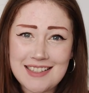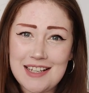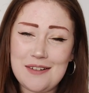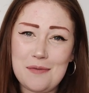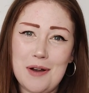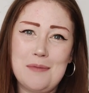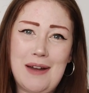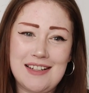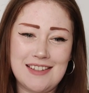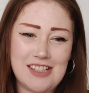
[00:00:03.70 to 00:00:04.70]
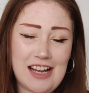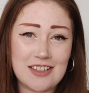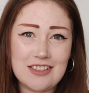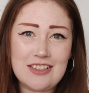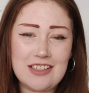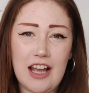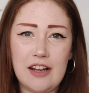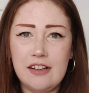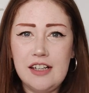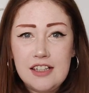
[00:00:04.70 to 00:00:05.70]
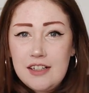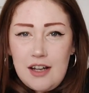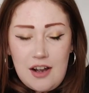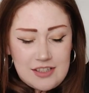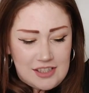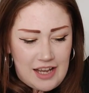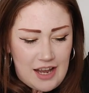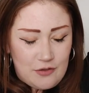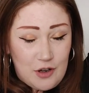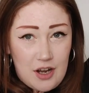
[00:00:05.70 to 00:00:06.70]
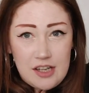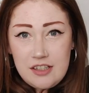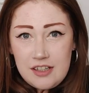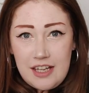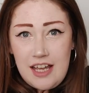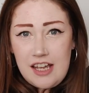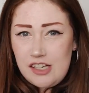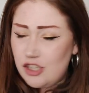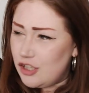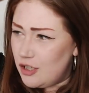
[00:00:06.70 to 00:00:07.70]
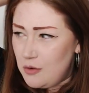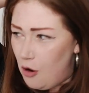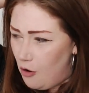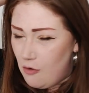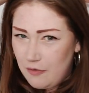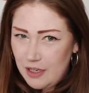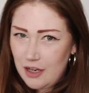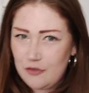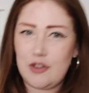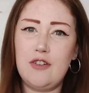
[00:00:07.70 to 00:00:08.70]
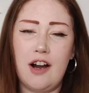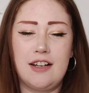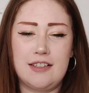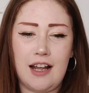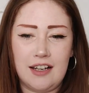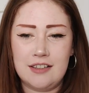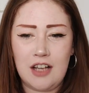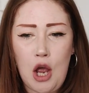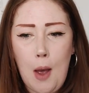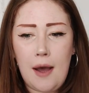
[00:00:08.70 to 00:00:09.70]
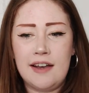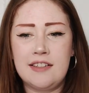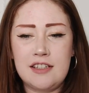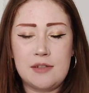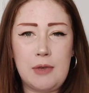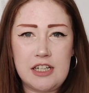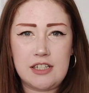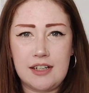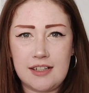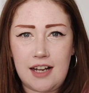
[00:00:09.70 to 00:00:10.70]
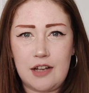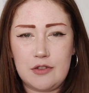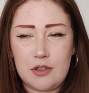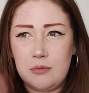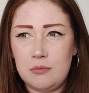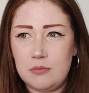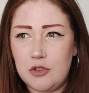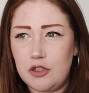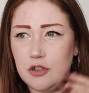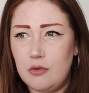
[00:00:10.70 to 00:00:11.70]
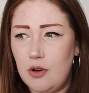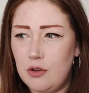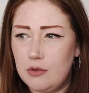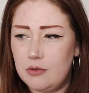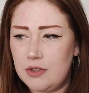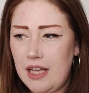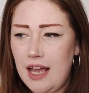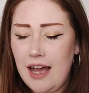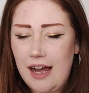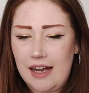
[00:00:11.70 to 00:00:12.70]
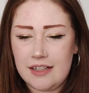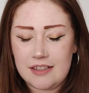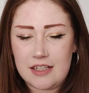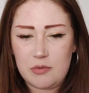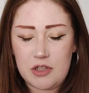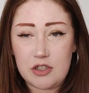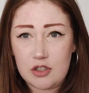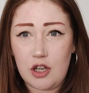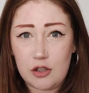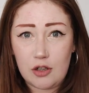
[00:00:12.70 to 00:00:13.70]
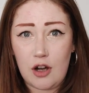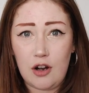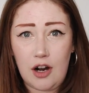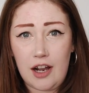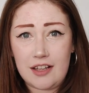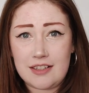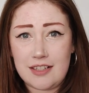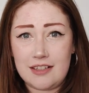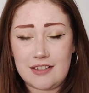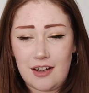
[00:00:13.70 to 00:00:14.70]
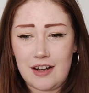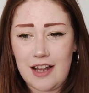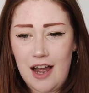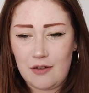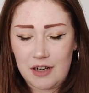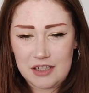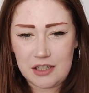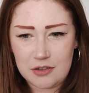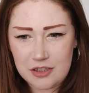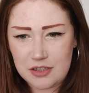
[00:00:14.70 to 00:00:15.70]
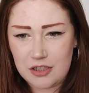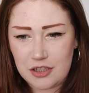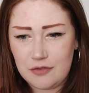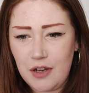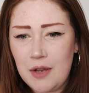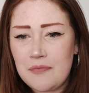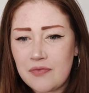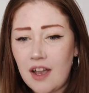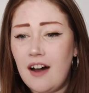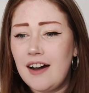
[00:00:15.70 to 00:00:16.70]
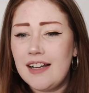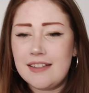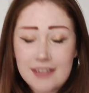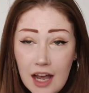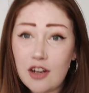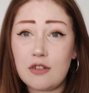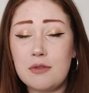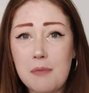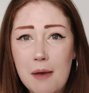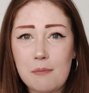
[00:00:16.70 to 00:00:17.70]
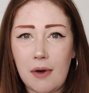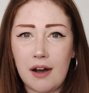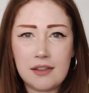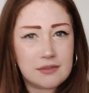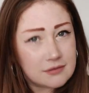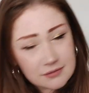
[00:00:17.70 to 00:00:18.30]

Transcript: Leah and welcome back to the channel. So today I've got another shoe haul video for you guys, and as I did mention, I did have some shoe hauls and it's been so long since I have actually ordered stuff. I cannot remember